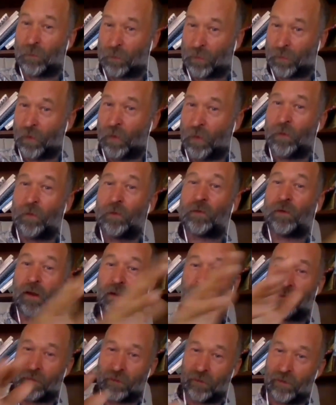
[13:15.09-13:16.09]
of produce and
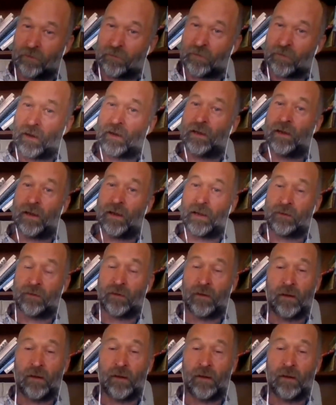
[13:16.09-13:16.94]
other things I can get.